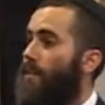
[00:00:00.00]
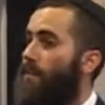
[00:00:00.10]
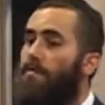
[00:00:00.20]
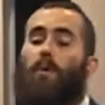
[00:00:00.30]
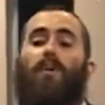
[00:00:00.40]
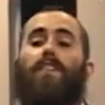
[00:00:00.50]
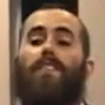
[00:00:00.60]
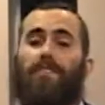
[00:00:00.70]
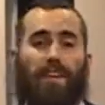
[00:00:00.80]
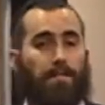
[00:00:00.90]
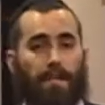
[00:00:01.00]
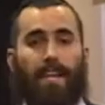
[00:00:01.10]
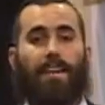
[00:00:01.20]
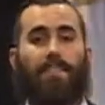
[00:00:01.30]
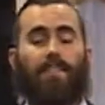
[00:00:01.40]
Born in the same
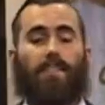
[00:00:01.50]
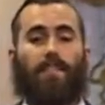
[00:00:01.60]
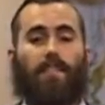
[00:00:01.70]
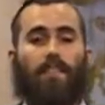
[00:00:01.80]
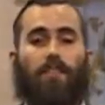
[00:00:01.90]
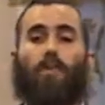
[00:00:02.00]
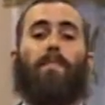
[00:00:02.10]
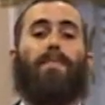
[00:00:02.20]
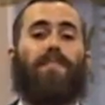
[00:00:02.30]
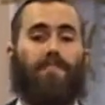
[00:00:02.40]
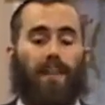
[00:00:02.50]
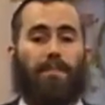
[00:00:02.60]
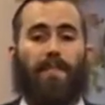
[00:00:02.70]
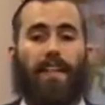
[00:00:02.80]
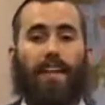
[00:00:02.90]
place, grow up in the same
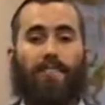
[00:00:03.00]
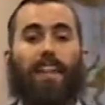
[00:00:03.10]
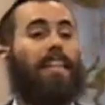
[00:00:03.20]
place,